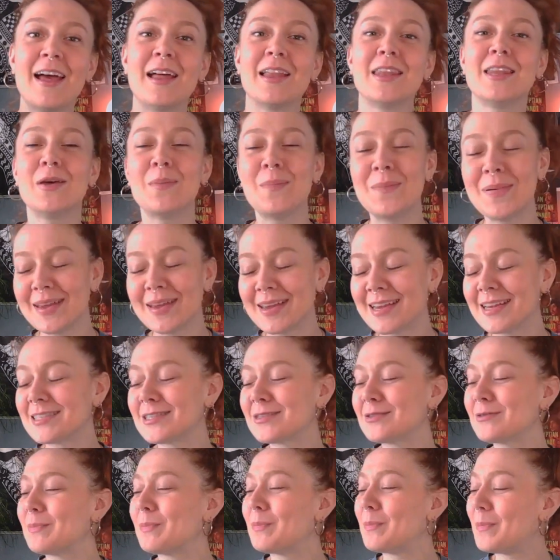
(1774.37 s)
the
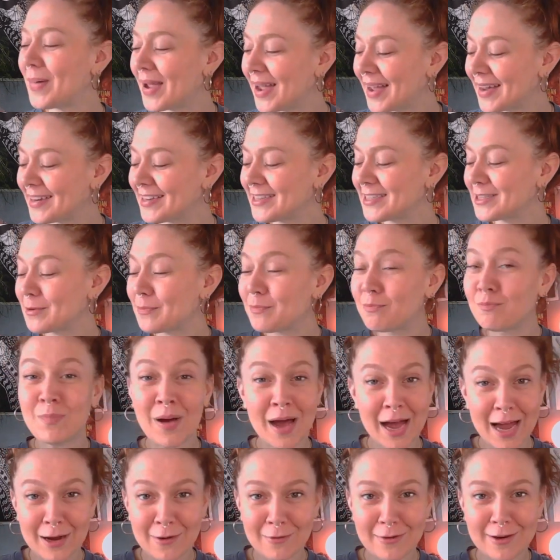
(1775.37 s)
biggest, baddest
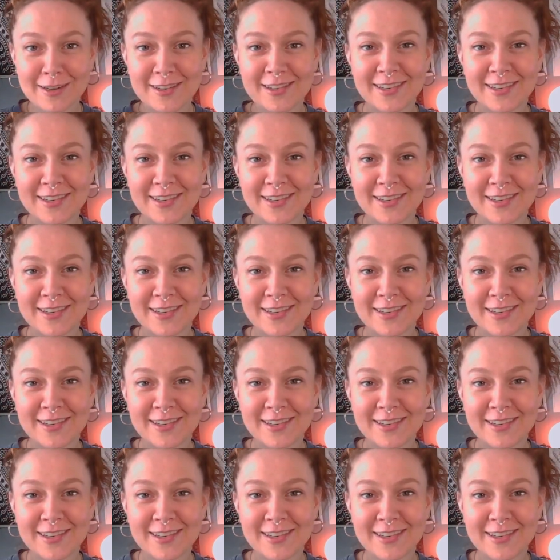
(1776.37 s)
pirate